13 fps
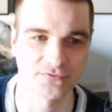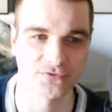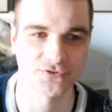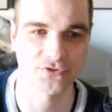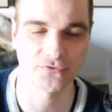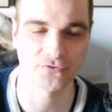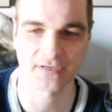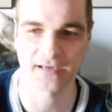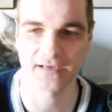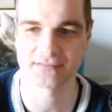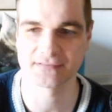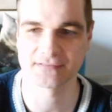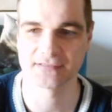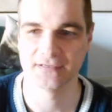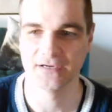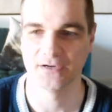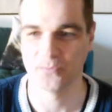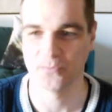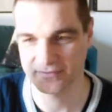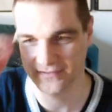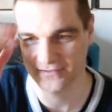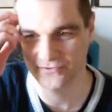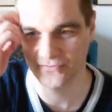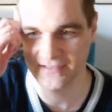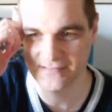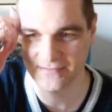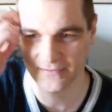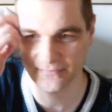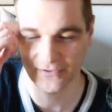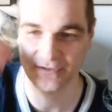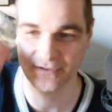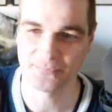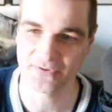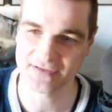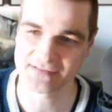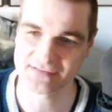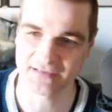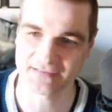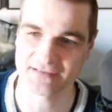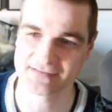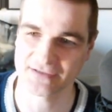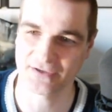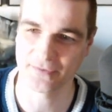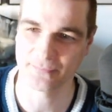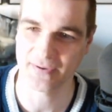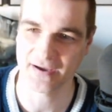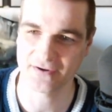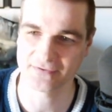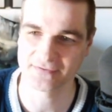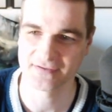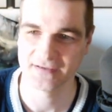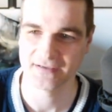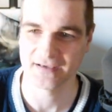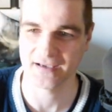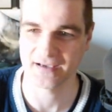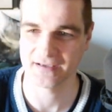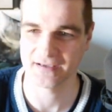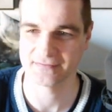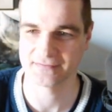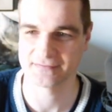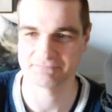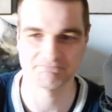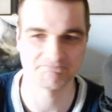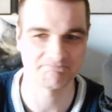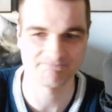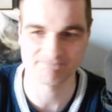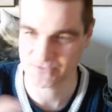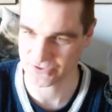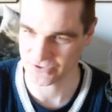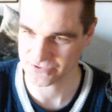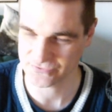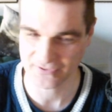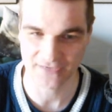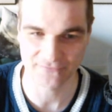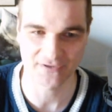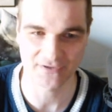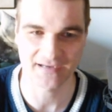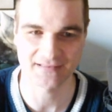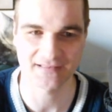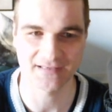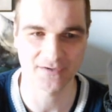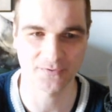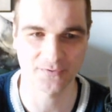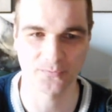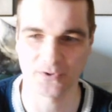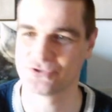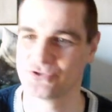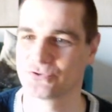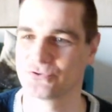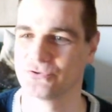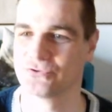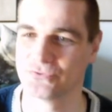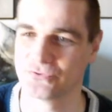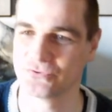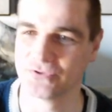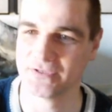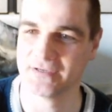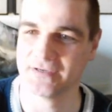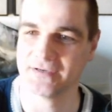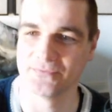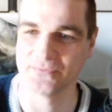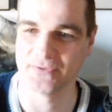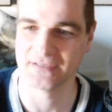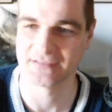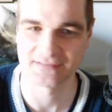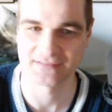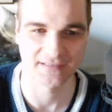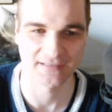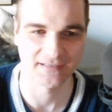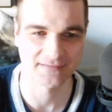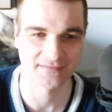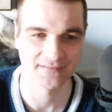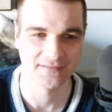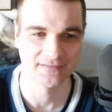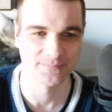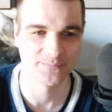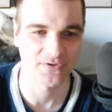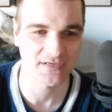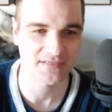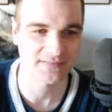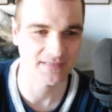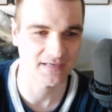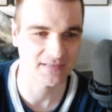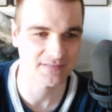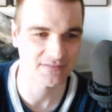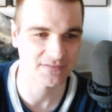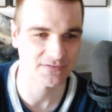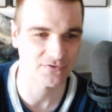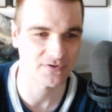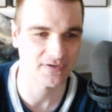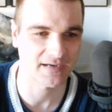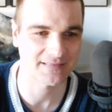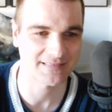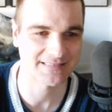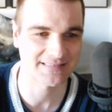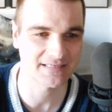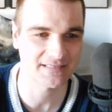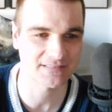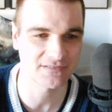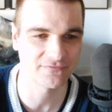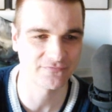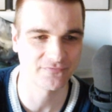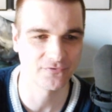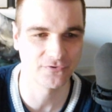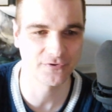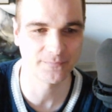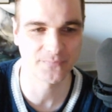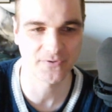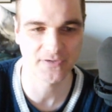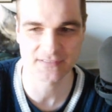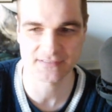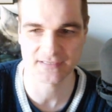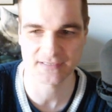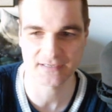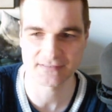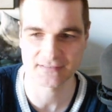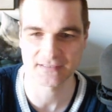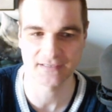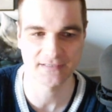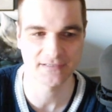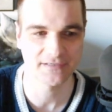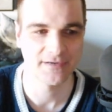showcase what the preset is all about, and just to give you an idea what you could do with that presets. So you get 64 presets here